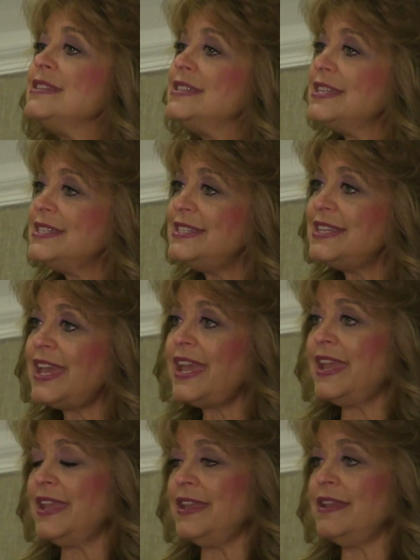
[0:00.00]

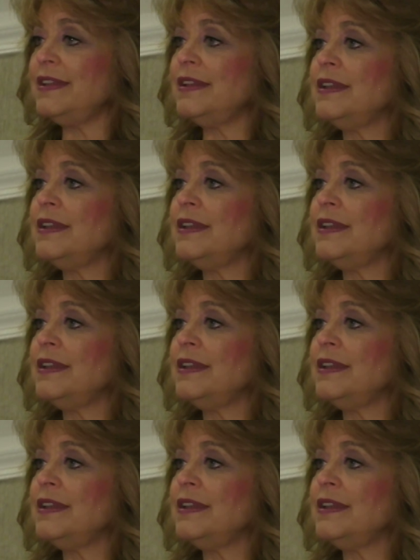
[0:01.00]
Today,